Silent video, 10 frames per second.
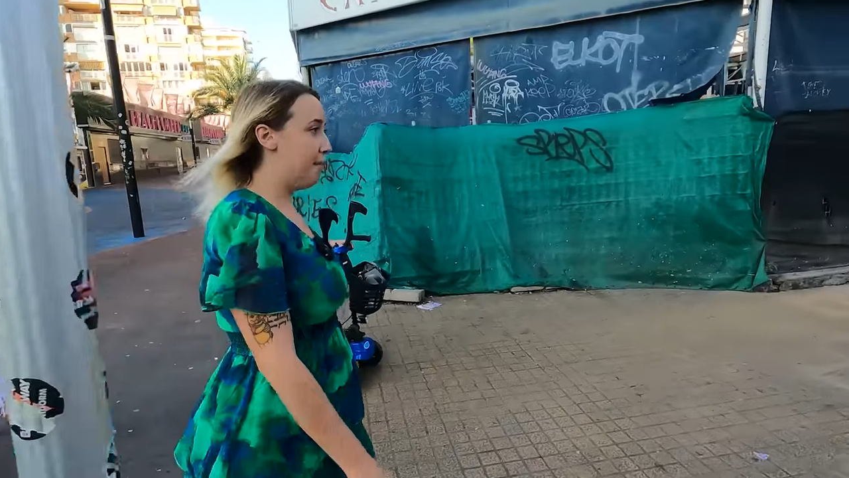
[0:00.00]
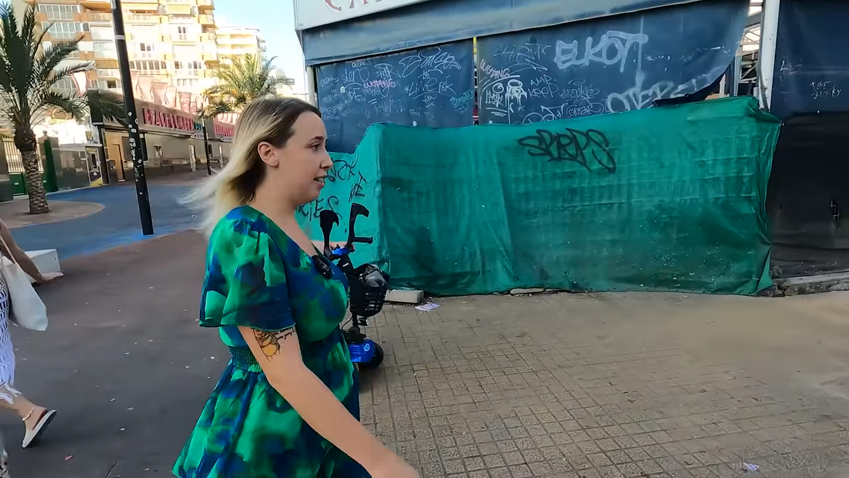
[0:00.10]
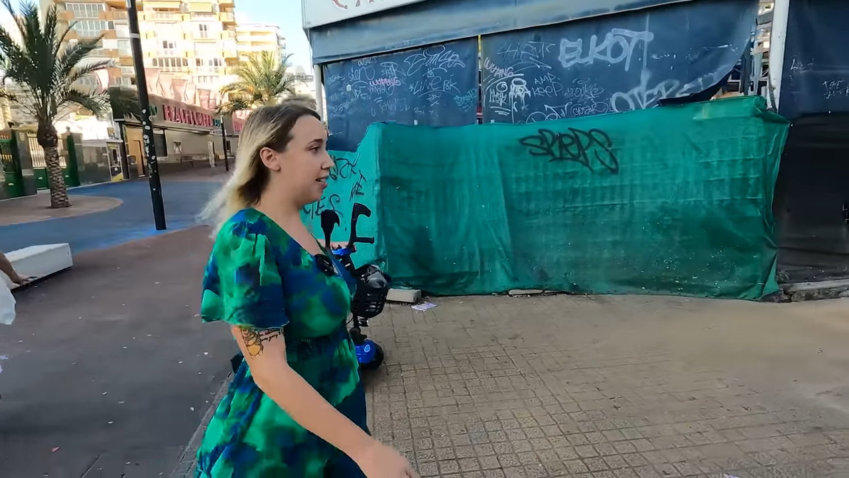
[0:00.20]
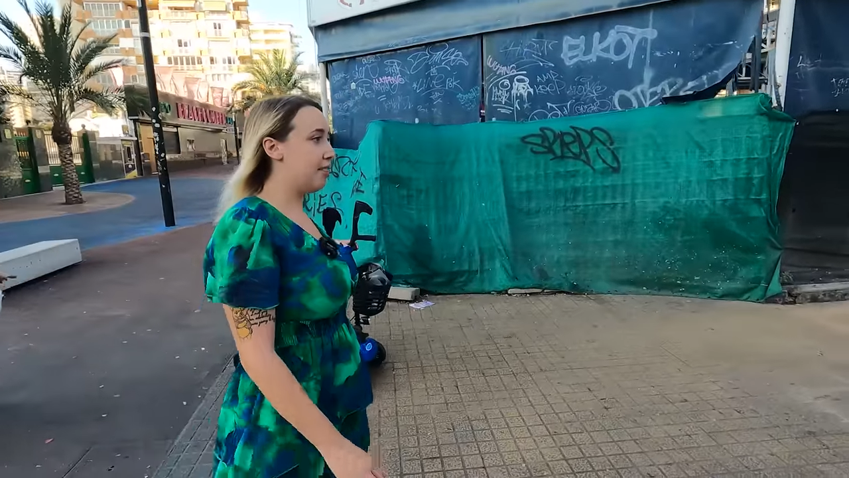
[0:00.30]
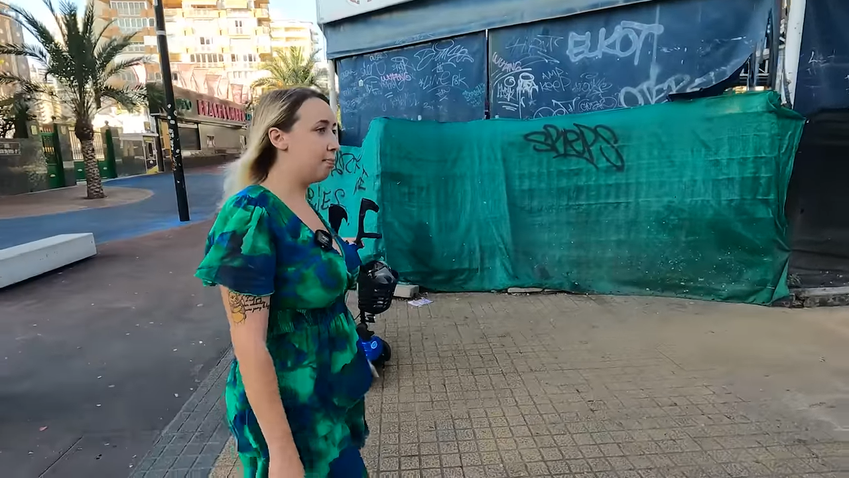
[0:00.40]

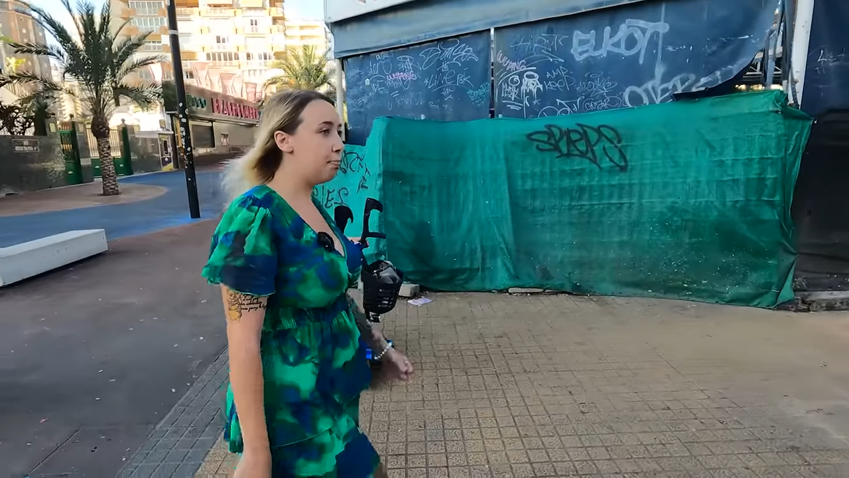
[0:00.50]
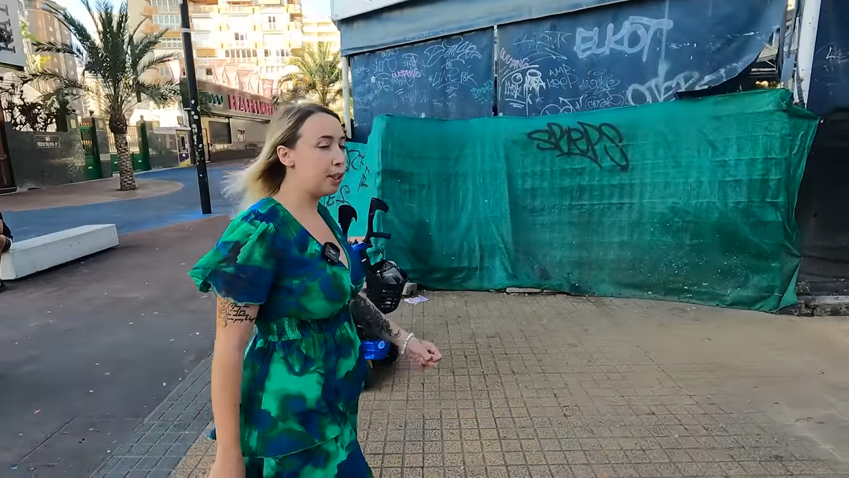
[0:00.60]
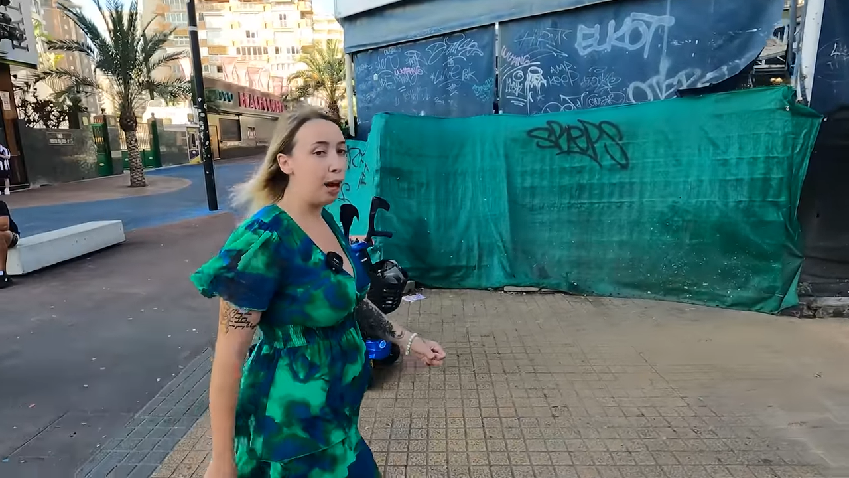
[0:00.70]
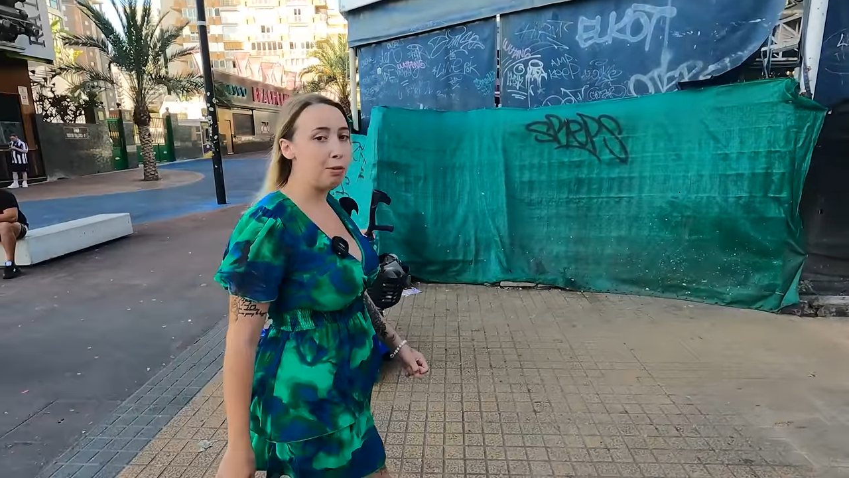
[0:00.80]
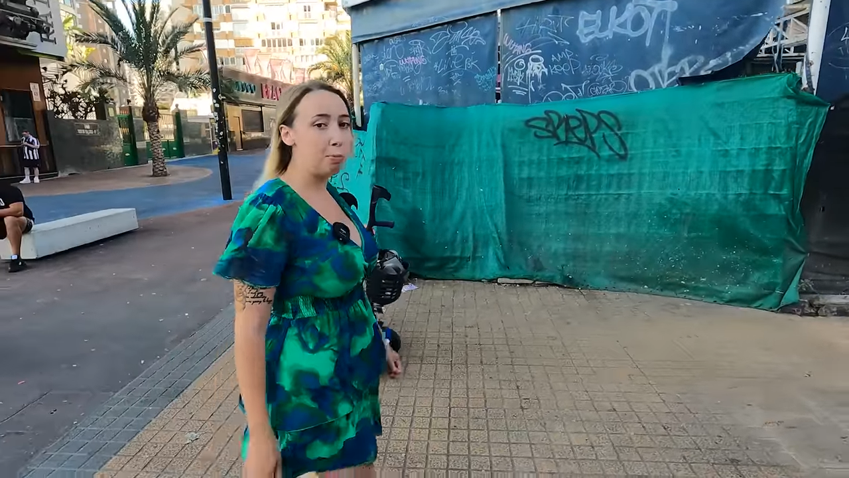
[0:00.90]
This has
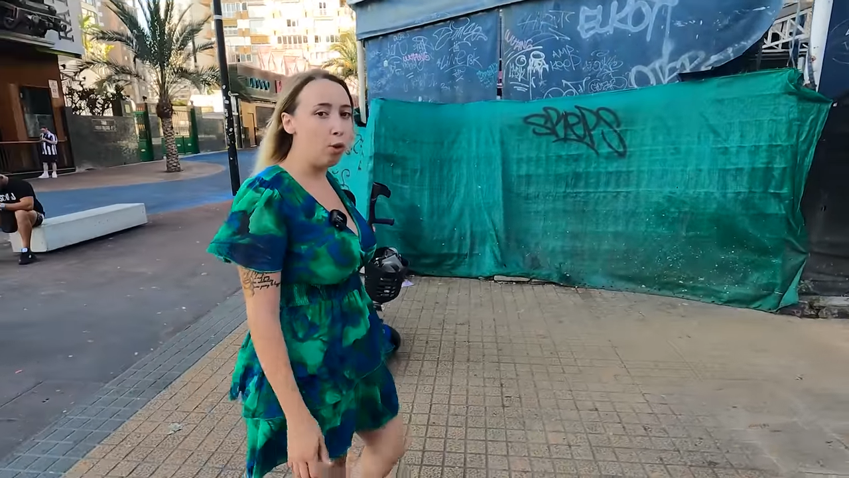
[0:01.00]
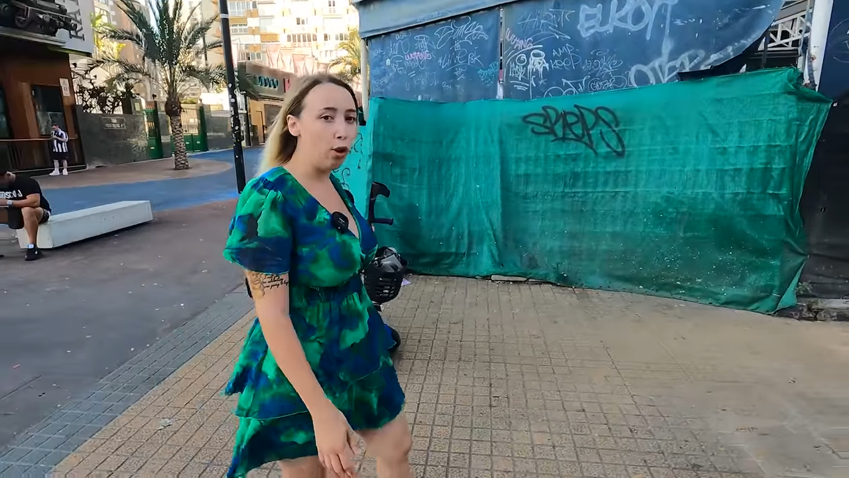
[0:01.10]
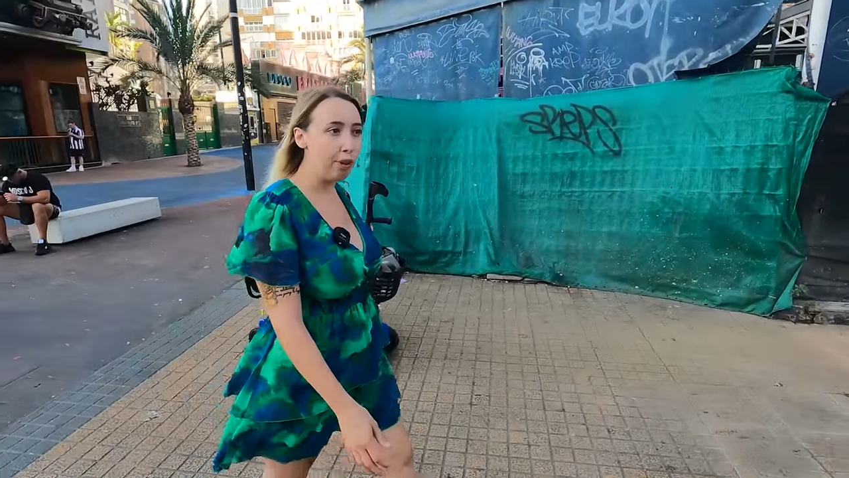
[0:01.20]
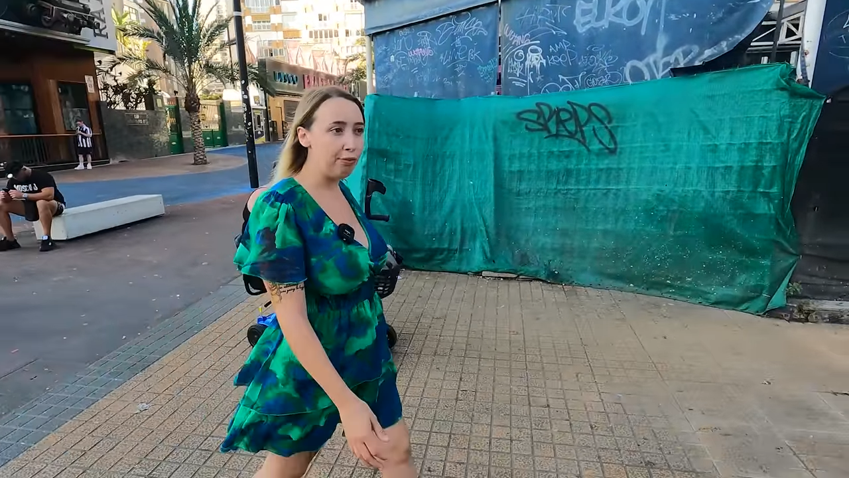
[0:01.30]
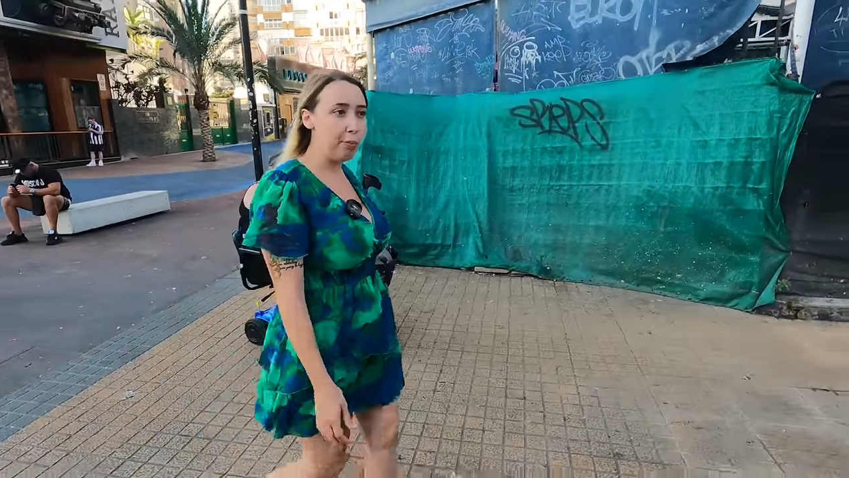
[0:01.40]
becomes more
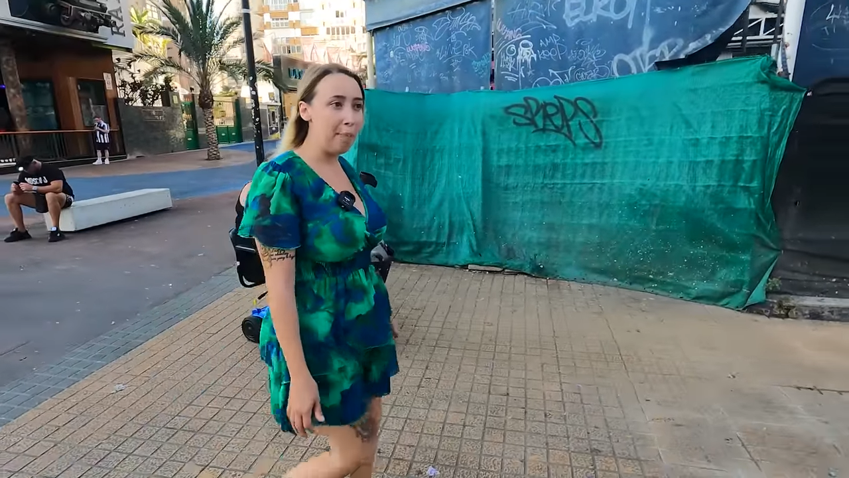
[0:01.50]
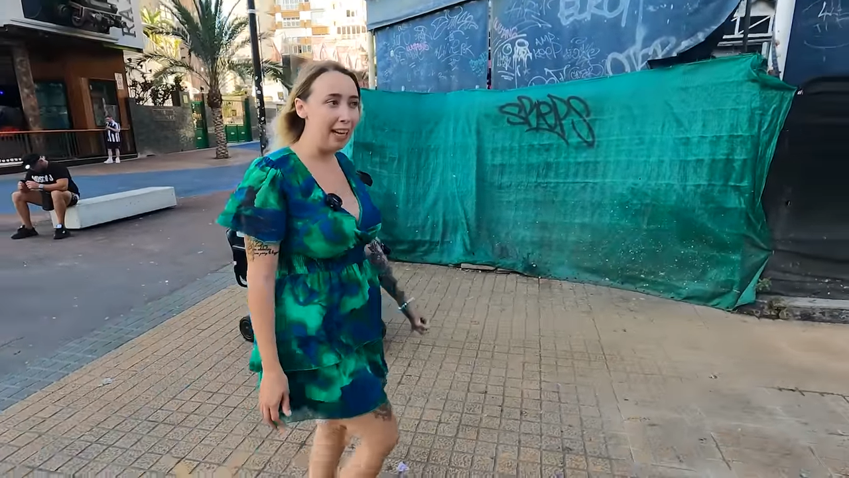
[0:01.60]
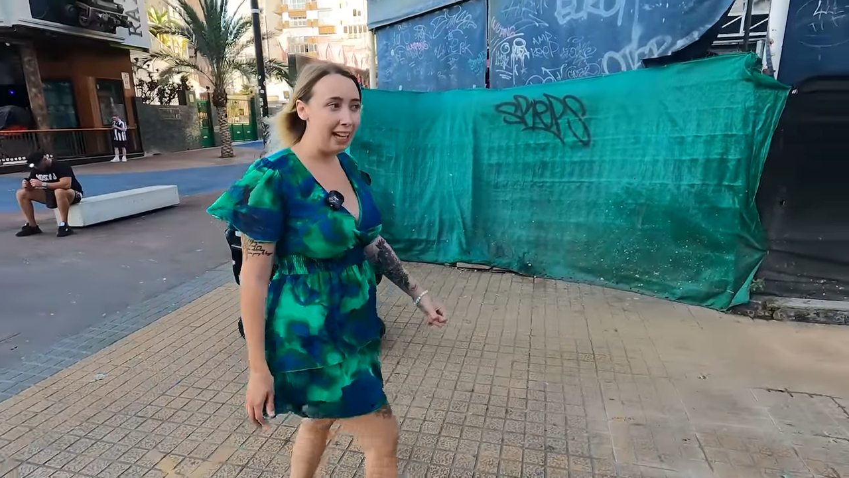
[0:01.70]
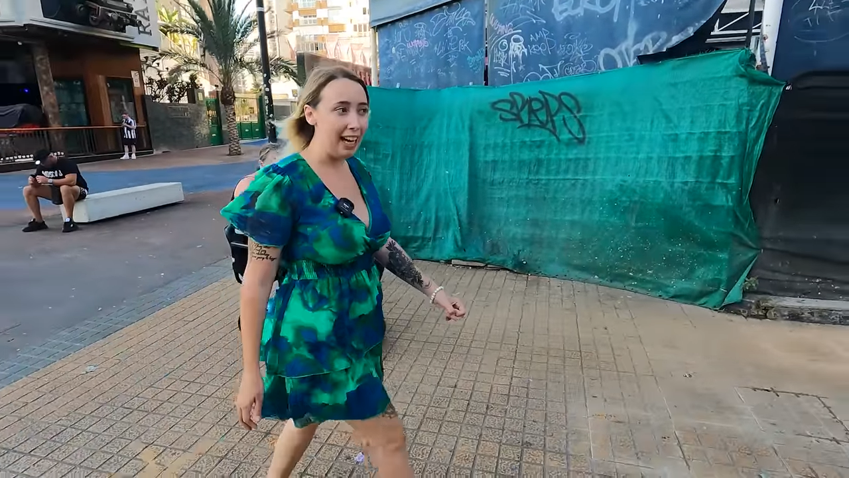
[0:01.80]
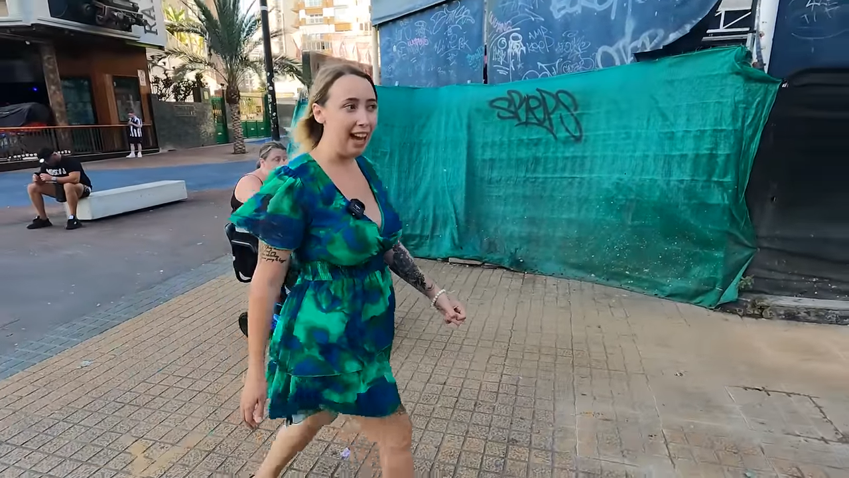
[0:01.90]
of a familiar